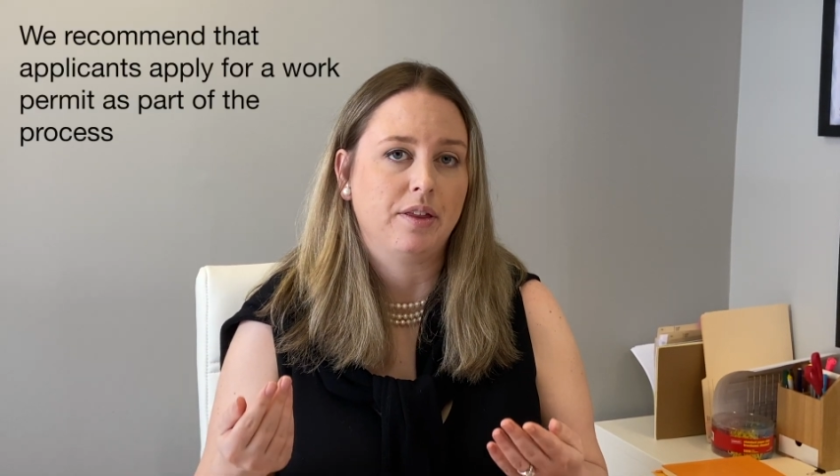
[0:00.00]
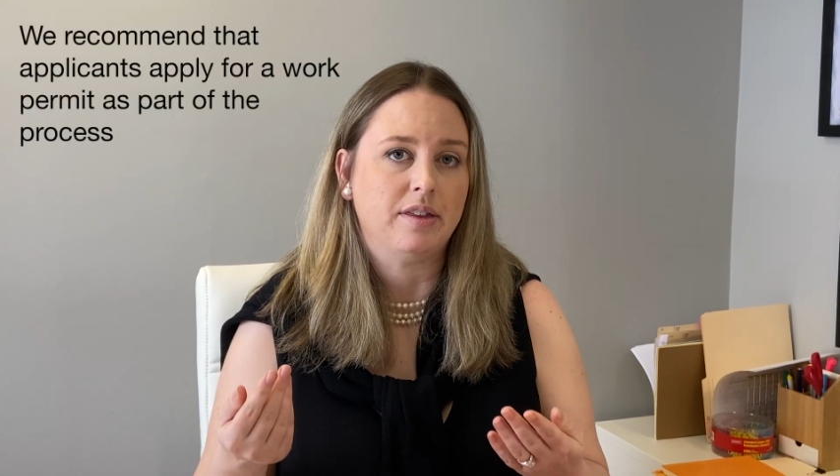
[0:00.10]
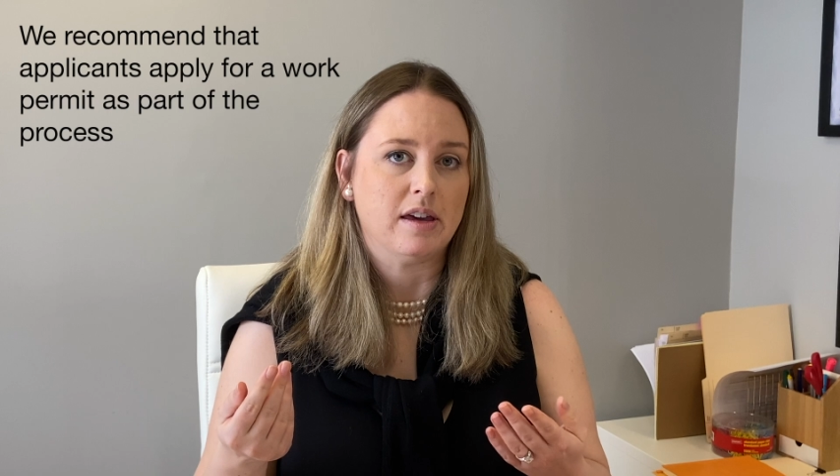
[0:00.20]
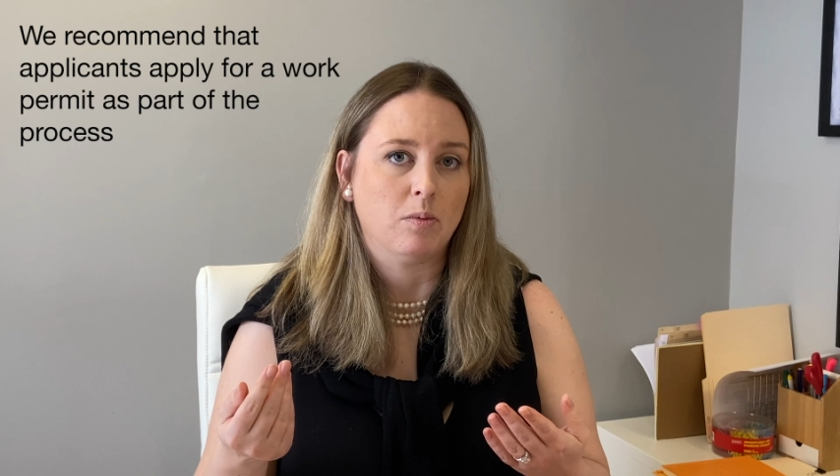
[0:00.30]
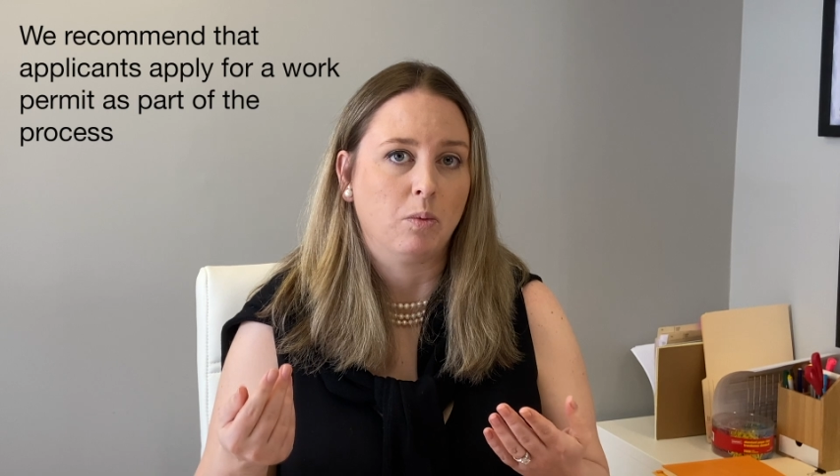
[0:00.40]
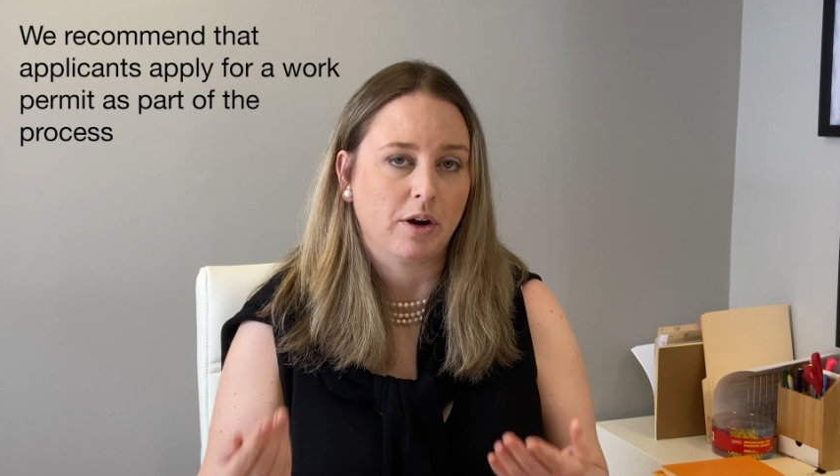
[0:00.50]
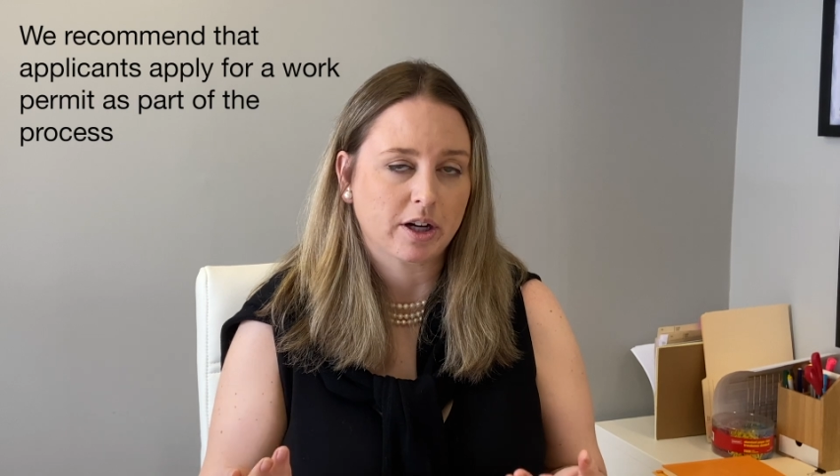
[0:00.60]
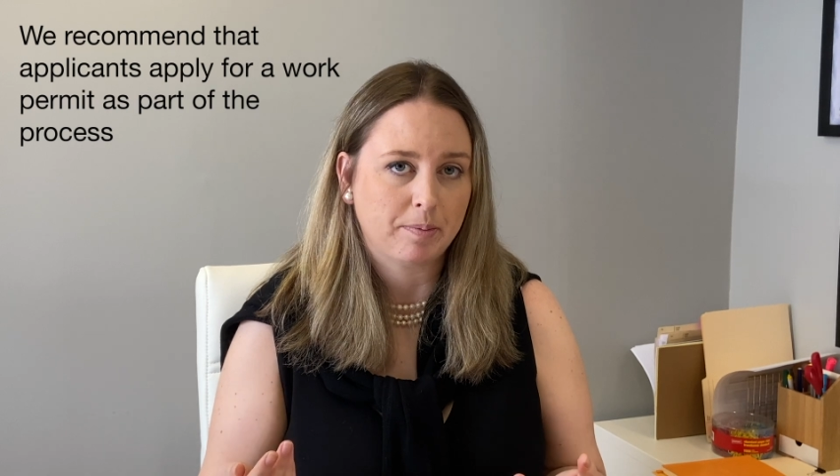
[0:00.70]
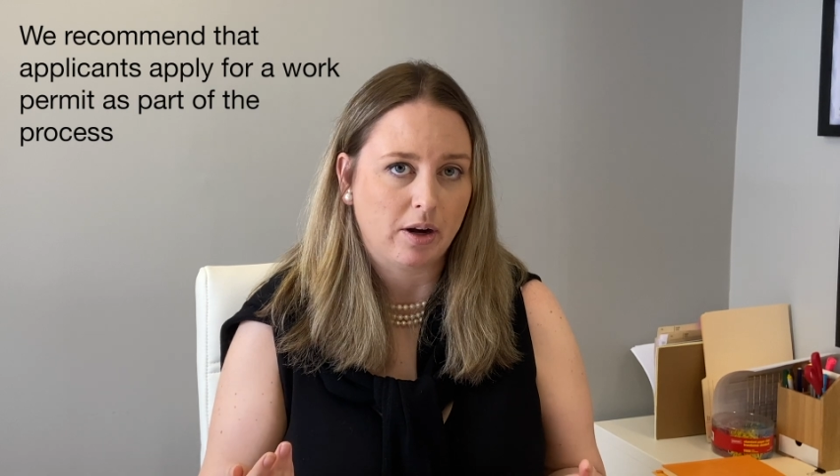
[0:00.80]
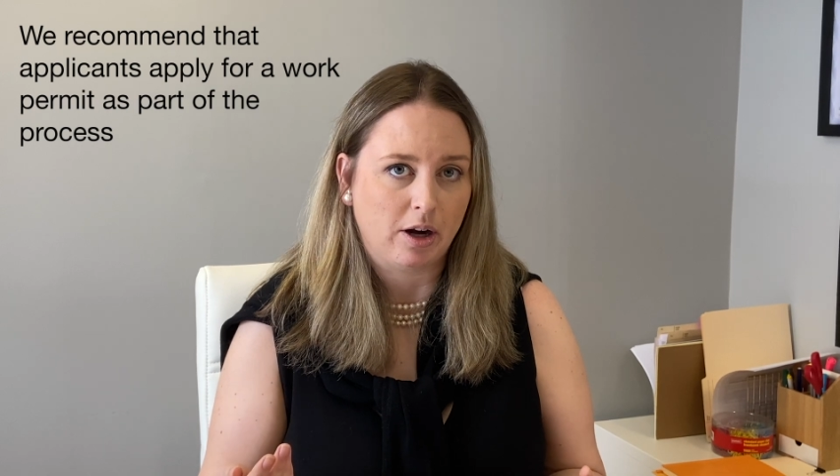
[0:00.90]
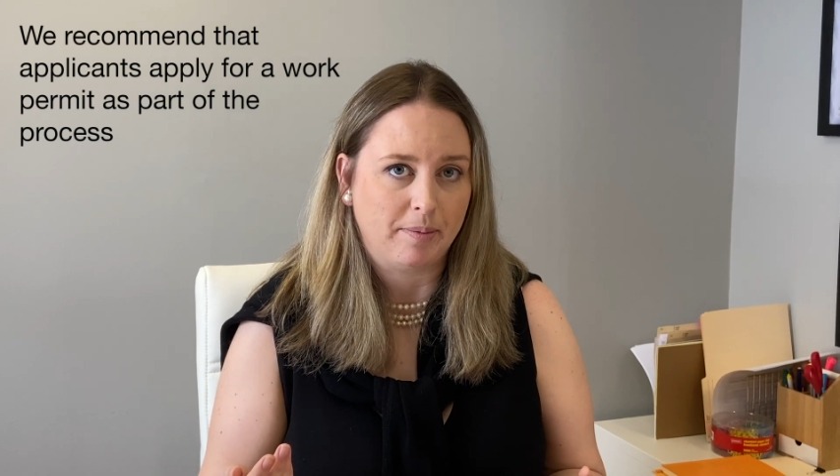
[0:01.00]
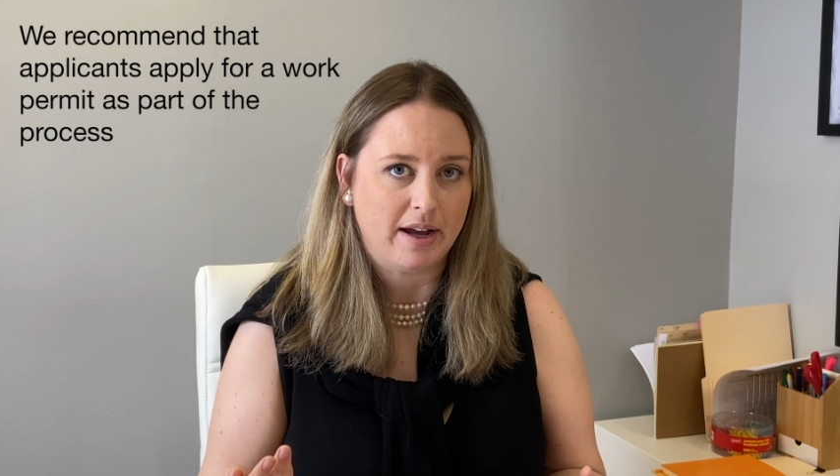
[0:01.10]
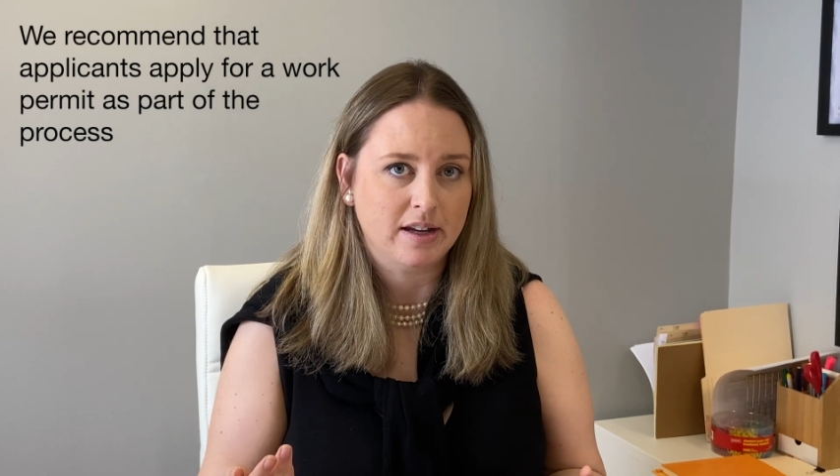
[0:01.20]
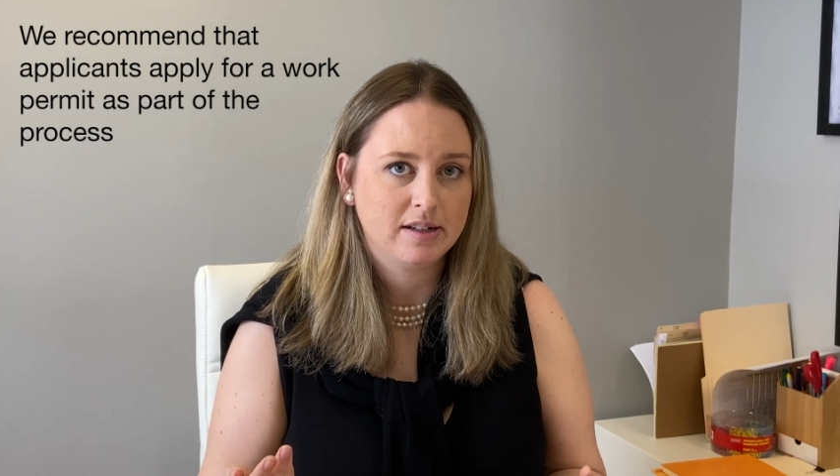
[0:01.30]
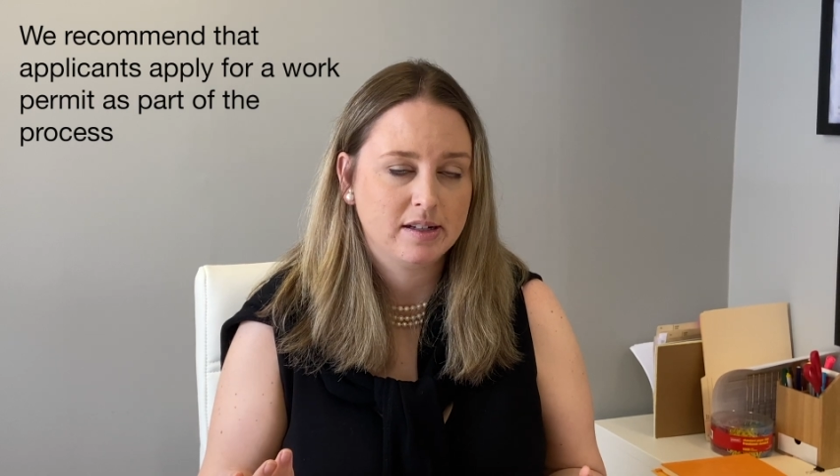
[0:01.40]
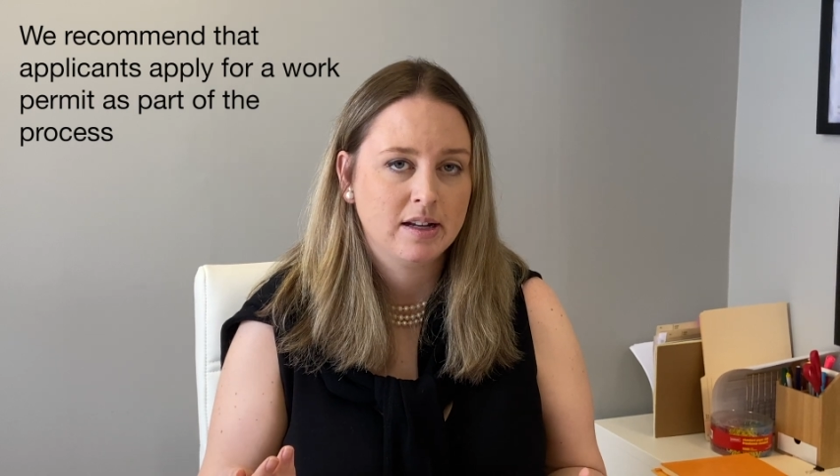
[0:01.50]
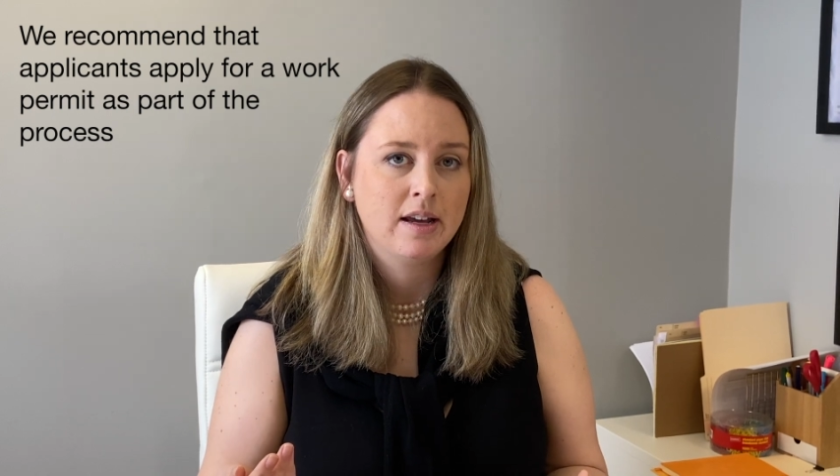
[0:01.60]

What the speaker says: the work permit,